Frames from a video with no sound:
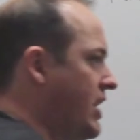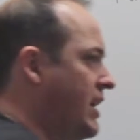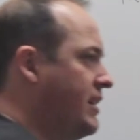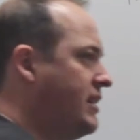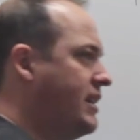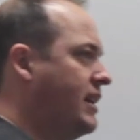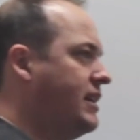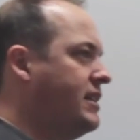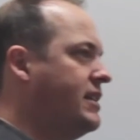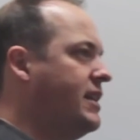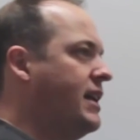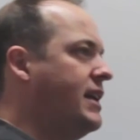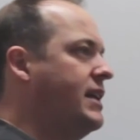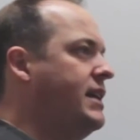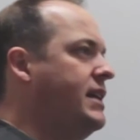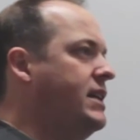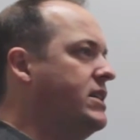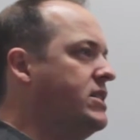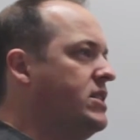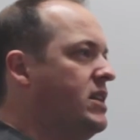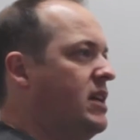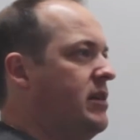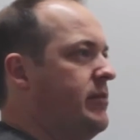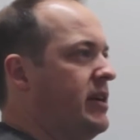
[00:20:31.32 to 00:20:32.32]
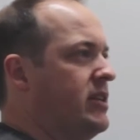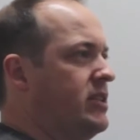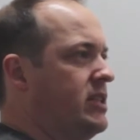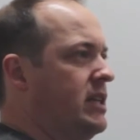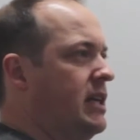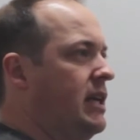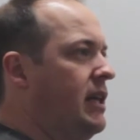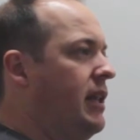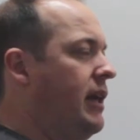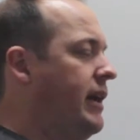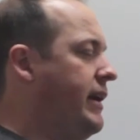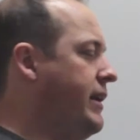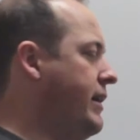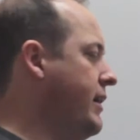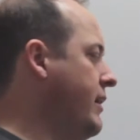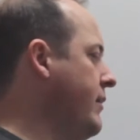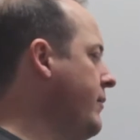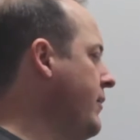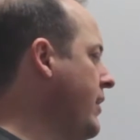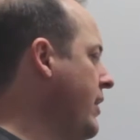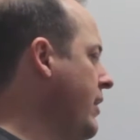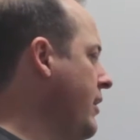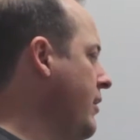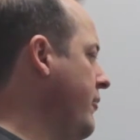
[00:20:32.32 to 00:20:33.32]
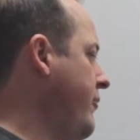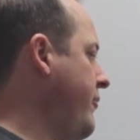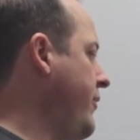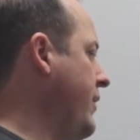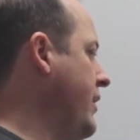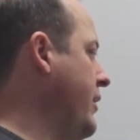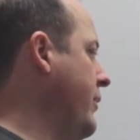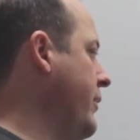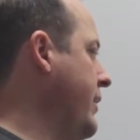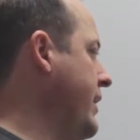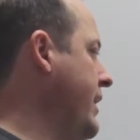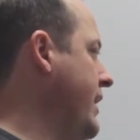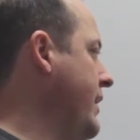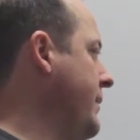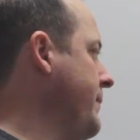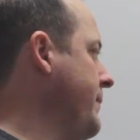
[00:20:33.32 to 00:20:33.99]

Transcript: a chat that day, here's an email, see you later, follow it